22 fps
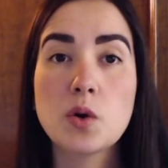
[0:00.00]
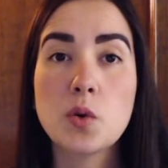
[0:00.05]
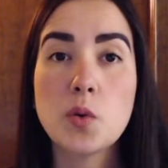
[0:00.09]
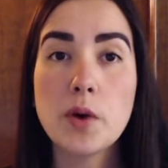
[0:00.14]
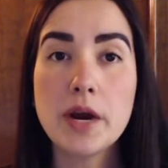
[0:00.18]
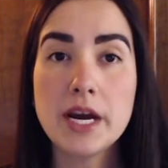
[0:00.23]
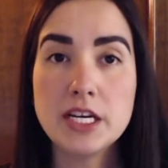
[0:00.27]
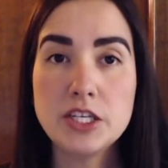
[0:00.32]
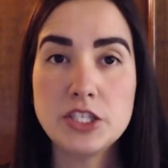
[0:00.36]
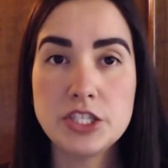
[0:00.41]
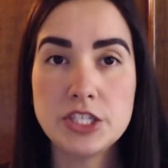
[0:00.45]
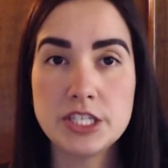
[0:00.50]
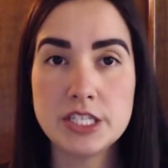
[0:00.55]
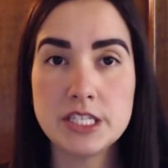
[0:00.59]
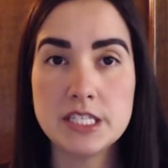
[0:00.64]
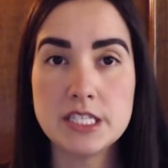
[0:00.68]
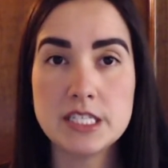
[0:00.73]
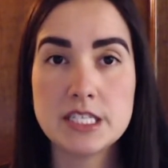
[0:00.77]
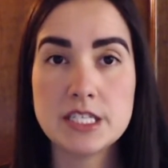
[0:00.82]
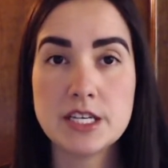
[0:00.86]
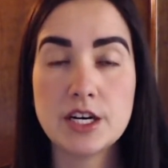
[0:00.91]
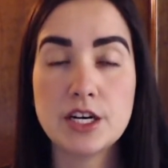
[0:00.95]

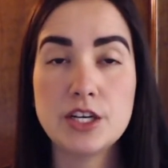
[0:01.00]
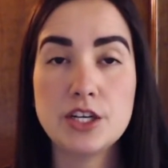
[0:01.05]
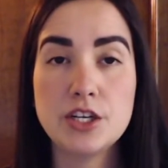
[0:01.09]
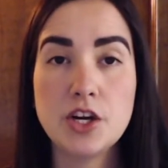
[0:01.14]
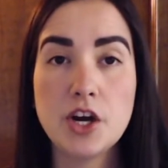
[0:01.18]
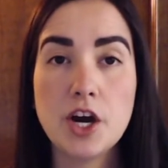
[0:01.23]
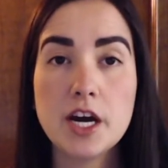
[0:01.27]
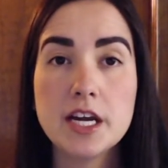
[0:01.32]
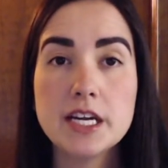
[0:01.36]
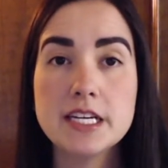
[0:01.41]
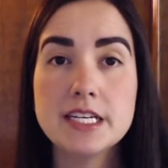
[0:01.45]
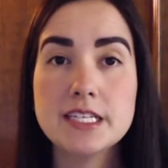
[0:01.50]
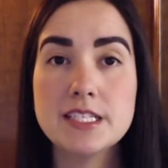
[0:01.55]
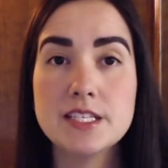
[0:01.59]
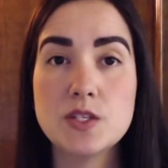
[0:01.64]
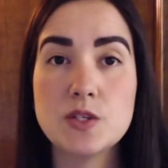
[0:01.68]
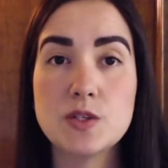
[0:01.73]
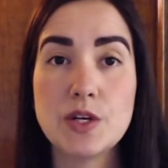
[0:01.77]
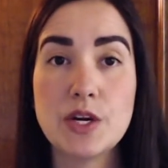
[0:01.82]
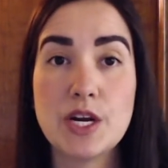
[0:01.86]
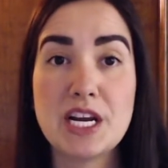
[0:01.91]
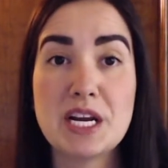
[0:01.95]
questions are not
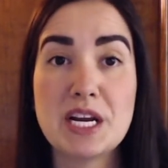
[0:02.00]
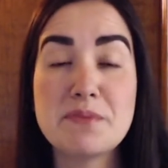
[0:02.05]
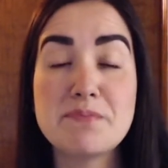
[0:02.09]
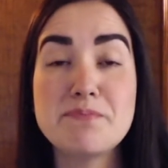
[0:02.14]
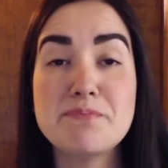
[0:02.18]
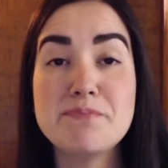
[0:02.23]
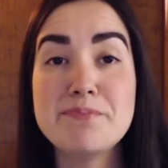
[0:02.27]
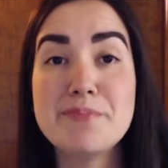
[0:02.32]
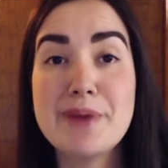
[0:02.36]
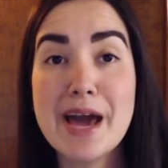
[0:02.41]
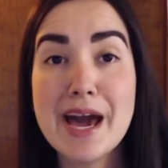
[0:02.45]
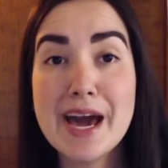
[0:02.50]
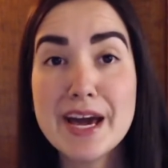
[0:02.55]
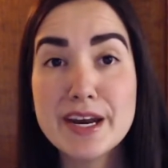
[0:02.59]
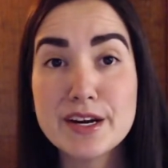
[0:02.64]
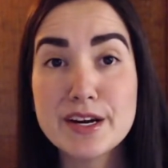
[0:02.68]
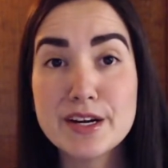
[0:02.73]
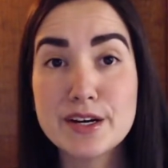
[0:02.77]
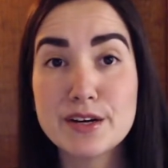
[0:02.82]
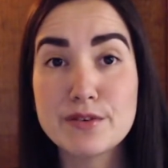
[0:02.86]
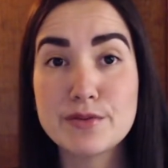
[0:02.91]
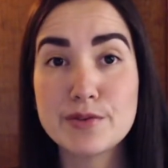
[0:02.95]
necessarily
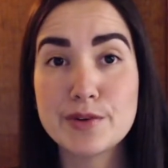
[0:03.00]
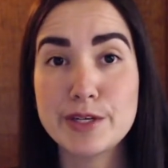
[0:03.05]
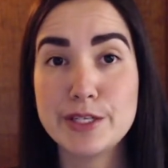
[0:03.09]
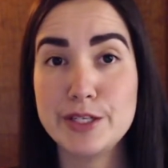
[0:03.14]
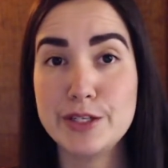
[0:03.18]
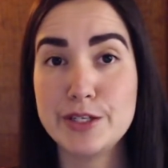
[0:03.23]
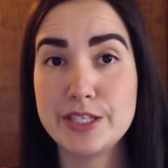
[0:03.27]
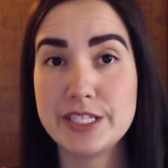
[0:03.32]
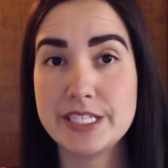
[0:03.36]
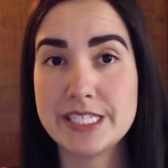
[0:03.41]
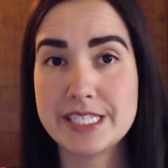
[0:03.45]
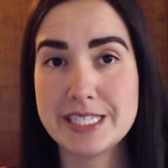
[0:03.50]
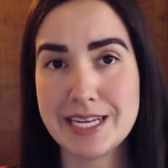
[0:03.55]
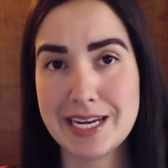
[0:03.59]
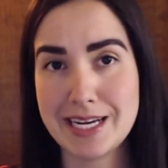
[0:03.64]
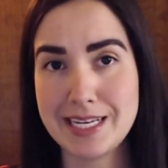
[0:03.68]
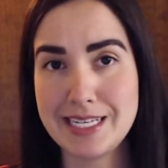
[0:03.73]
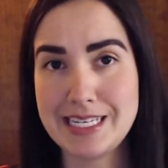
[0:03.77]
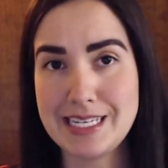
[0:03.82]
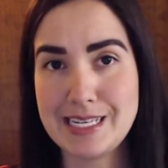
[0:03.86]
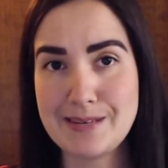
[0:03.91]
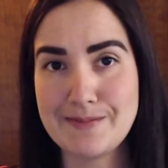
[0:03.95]
better for your
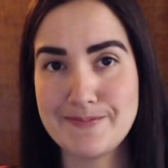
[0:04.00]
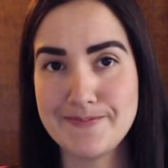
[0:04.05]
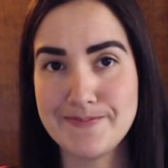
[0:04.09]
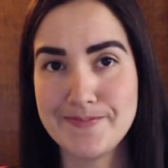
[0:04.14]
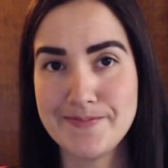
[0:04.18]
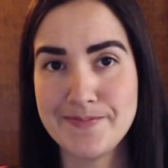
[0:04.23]
study.